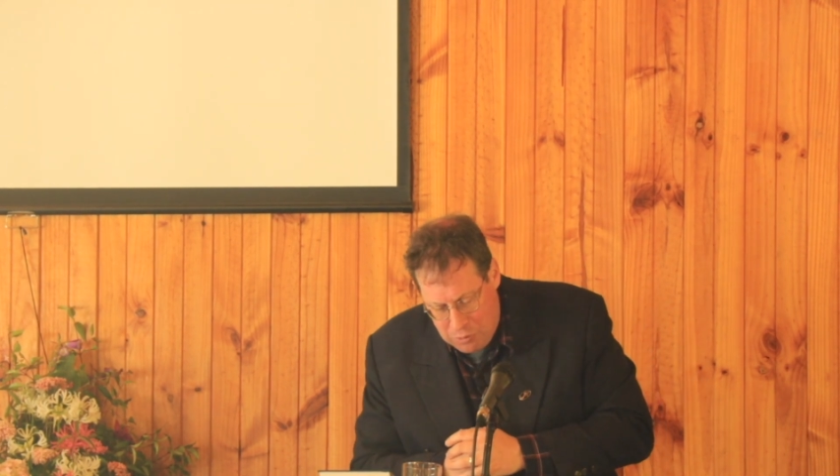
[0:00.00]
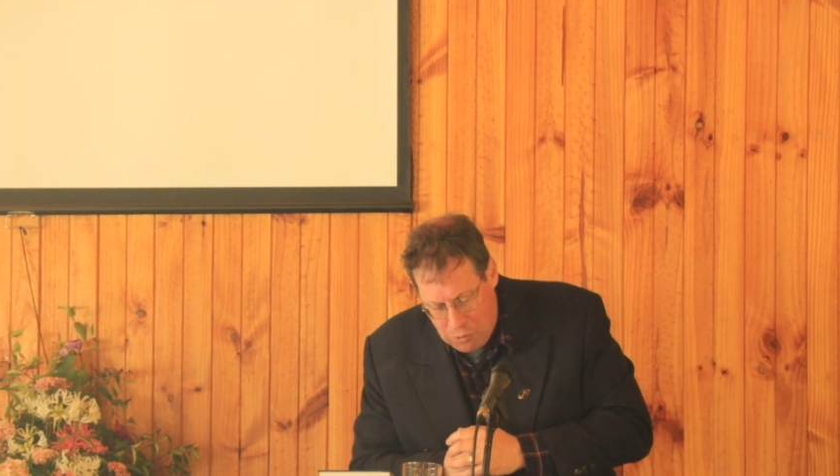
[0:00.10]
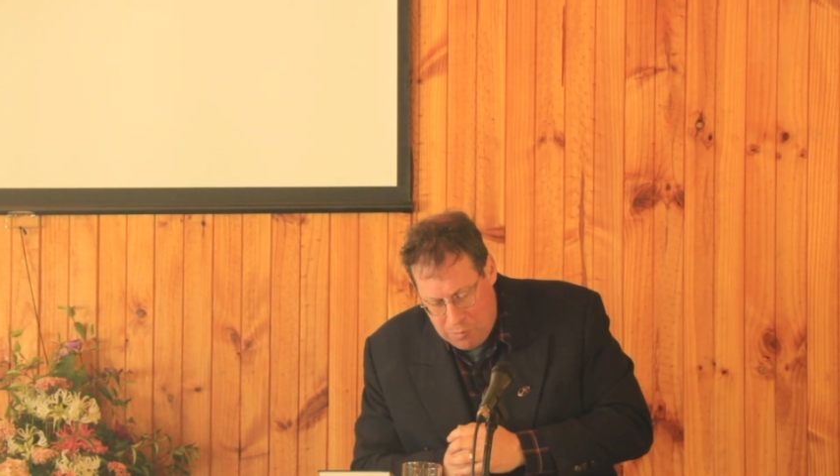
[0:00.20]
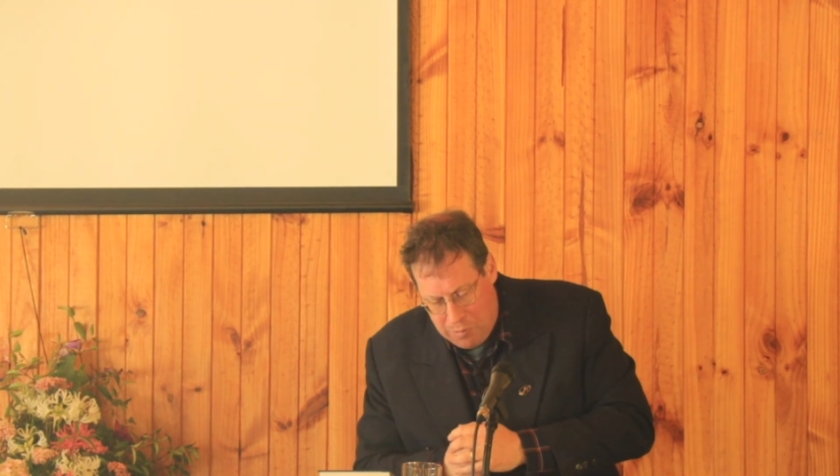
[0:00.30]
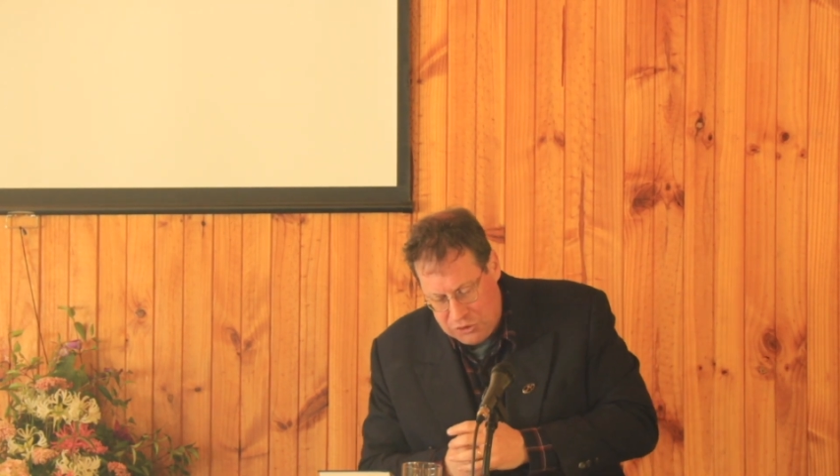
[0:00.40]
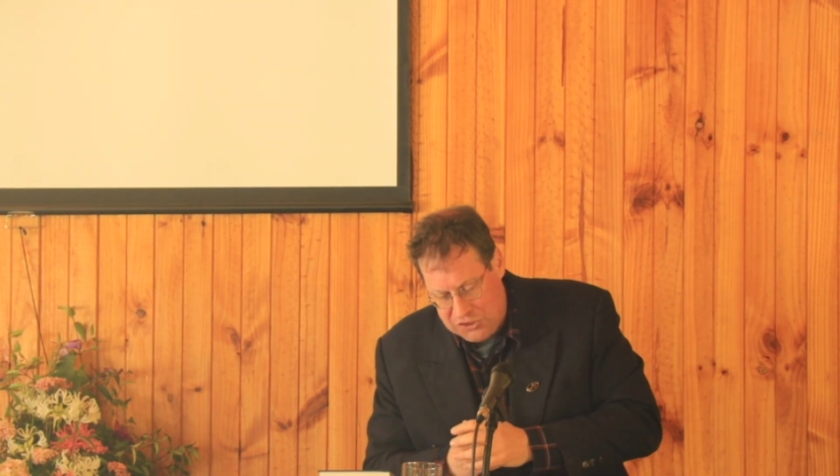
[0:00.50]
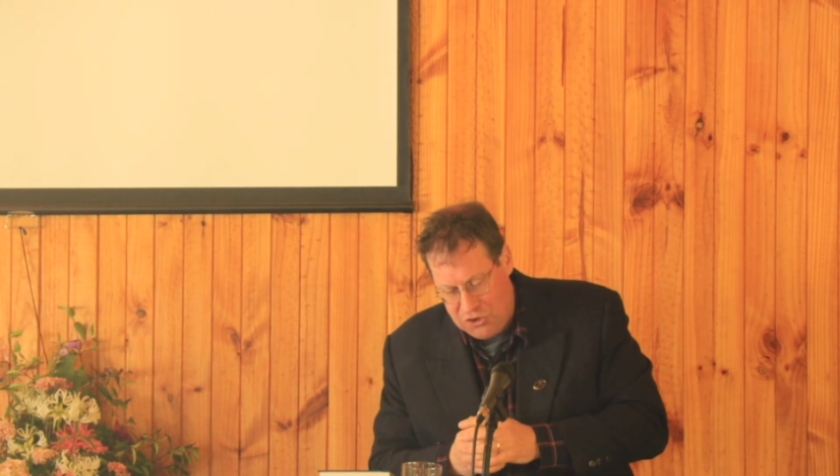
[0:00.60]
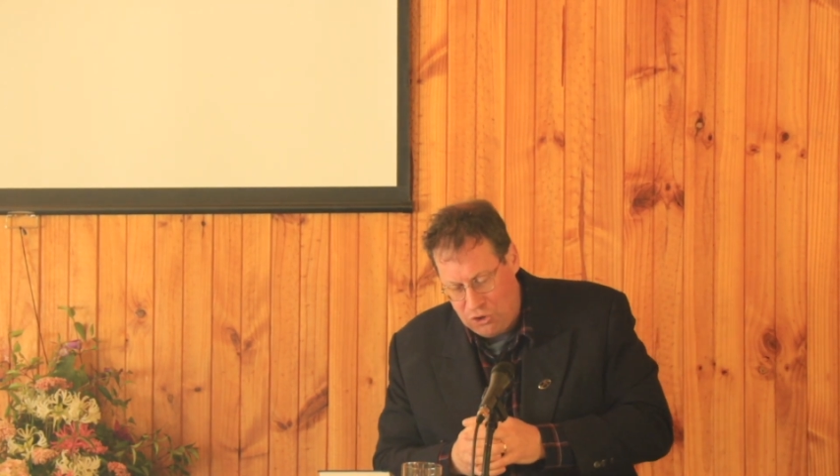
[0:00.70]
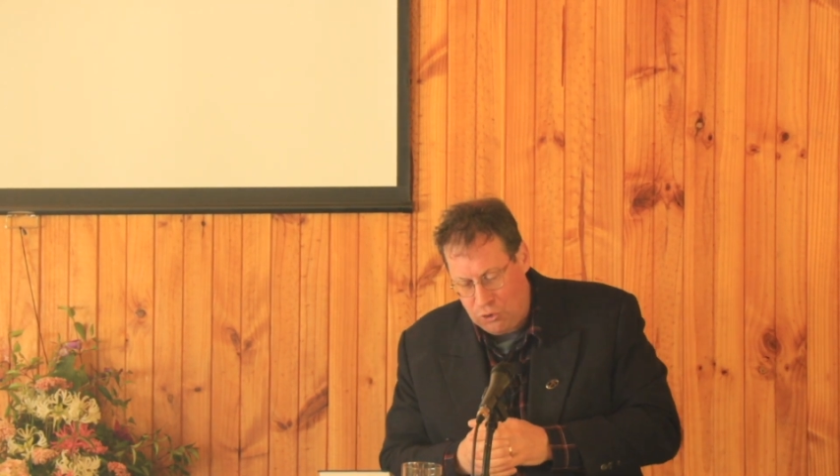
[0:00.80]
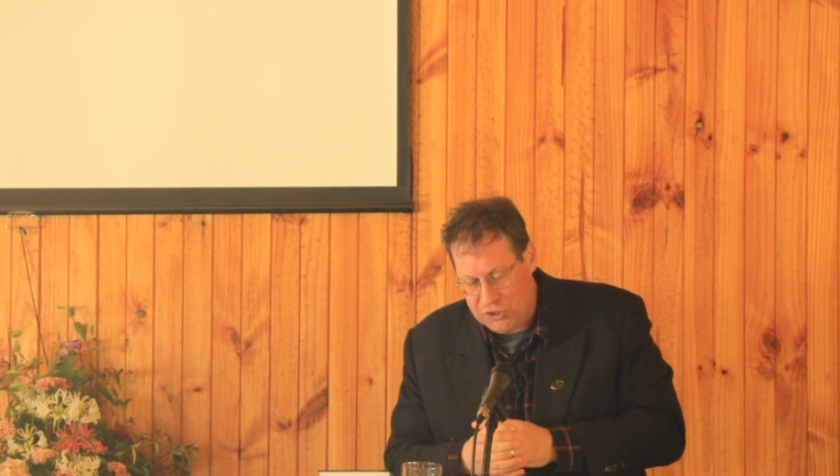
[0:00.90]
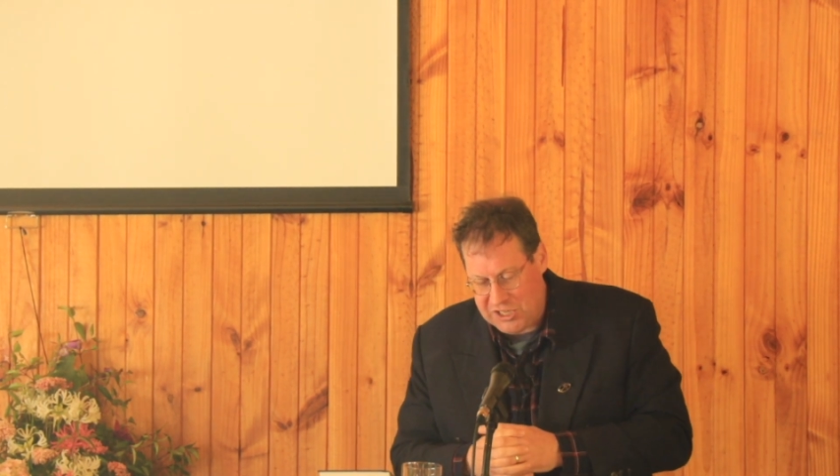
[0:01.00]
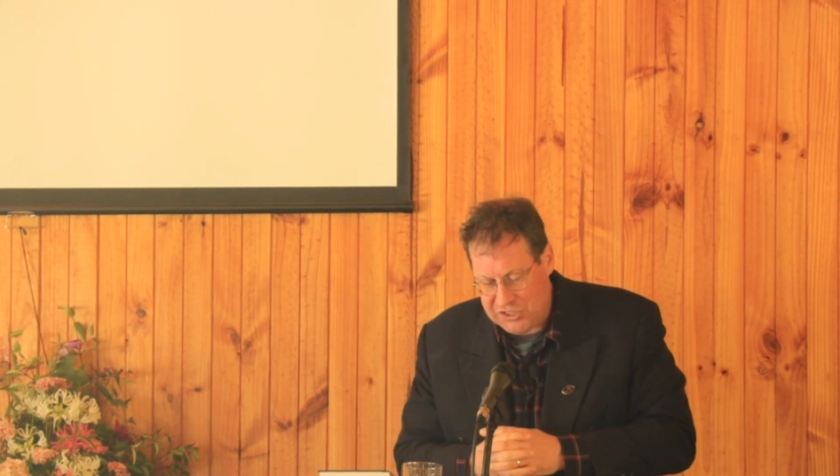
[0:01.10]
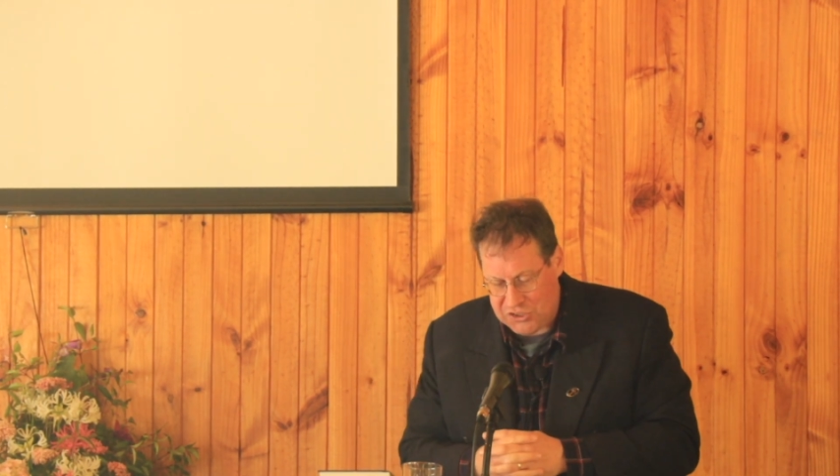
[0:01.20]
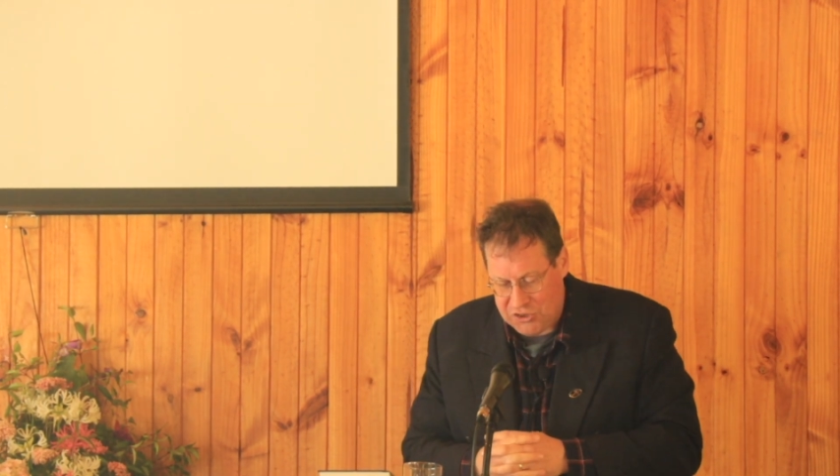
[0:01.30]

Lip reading: Paul puts the Lord Jesus